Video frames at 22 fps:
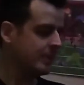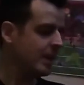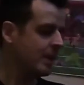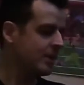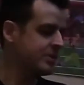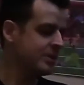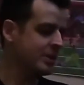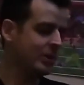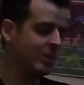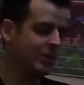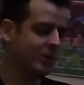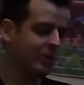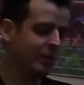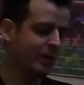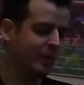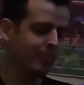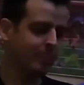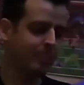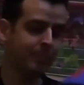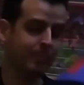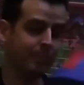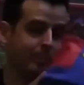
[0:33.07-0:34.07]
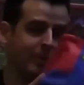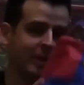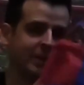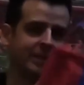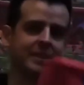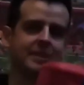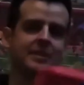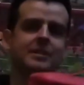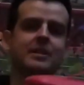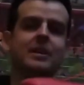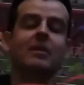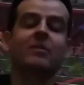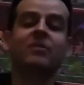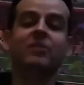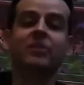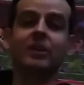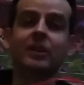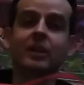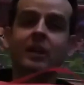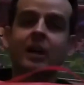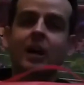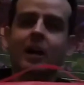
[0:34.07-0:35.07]
So bought this off
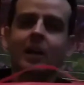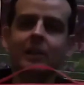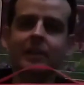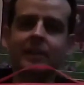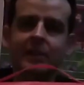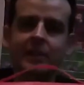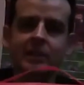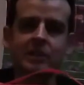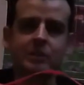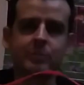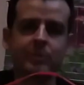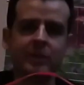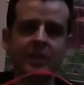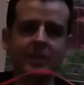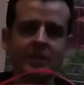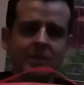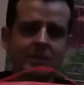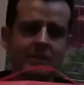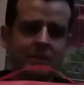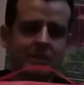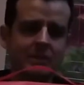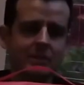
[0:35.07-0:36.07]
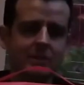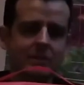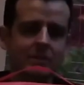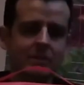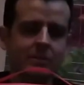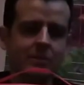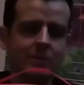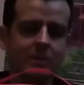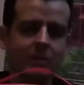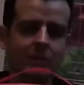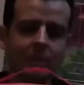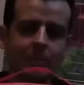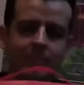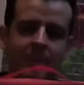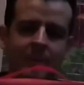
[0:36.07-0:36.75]
AliExpress. Only